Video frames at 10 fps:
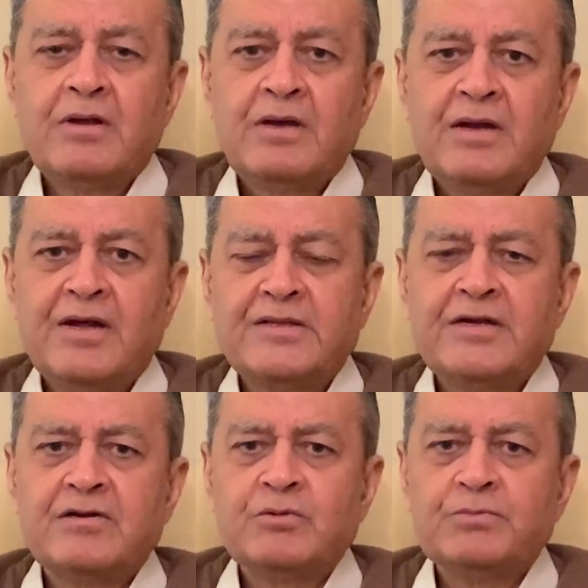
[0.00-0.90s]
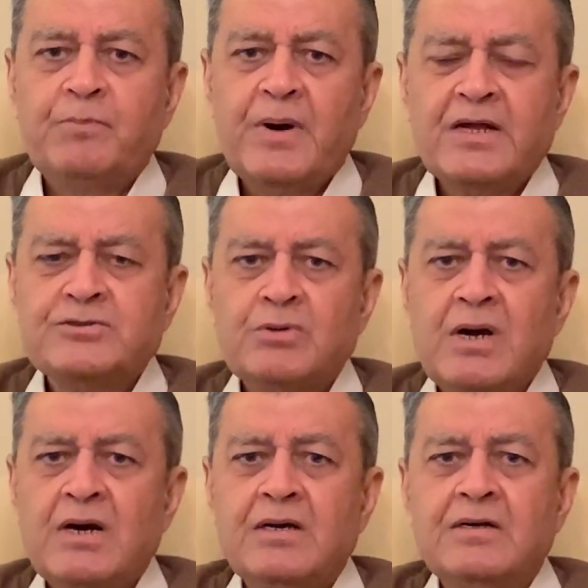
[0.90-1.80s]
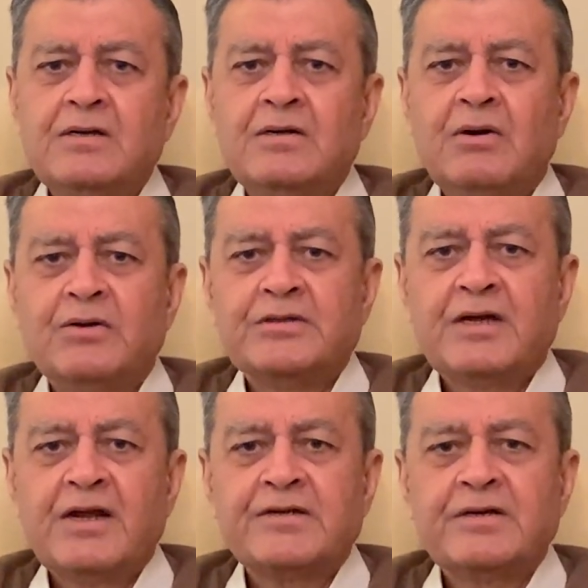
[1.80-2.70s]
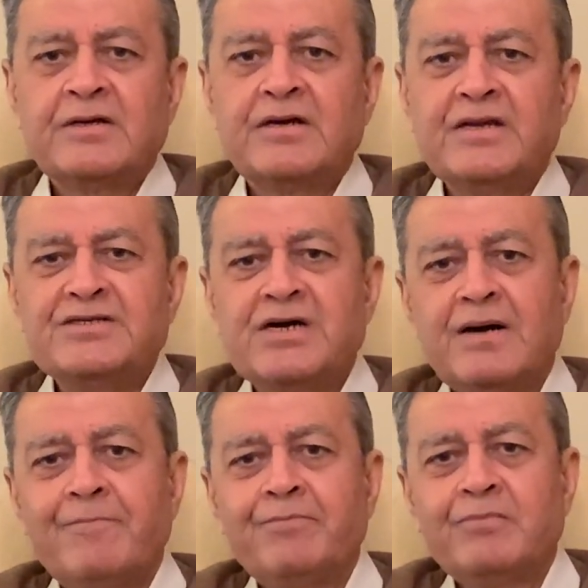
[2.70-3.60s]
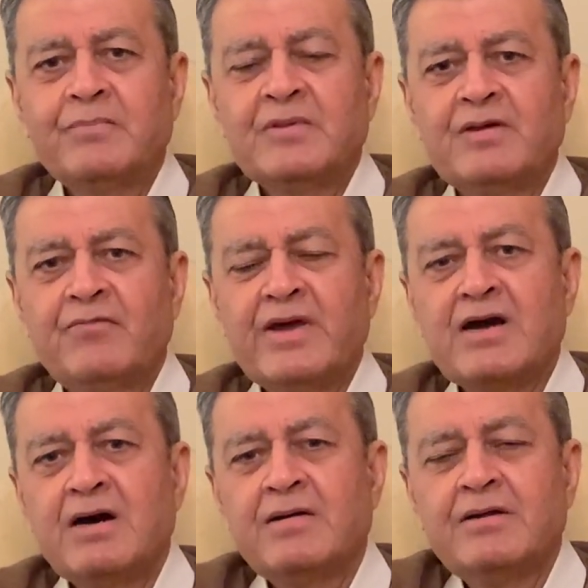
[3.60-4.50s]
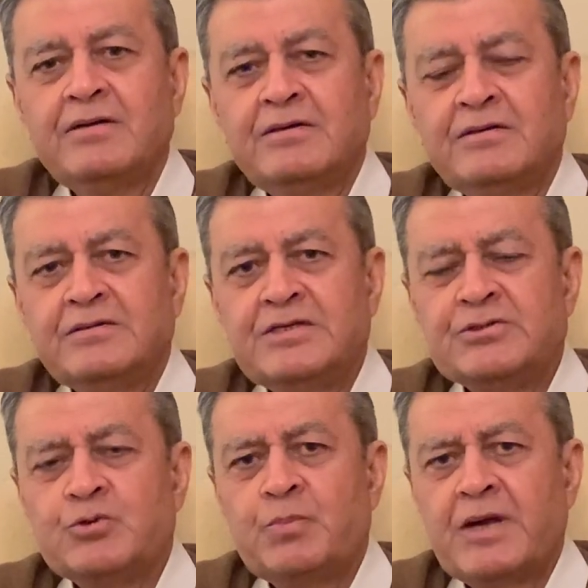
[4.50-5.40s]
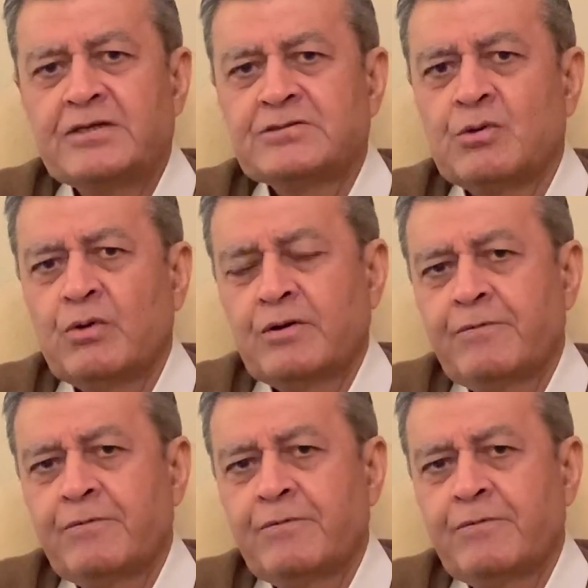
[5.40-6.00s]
And I think it was Barachoga or the electrical Canija, the winger. These two players scored.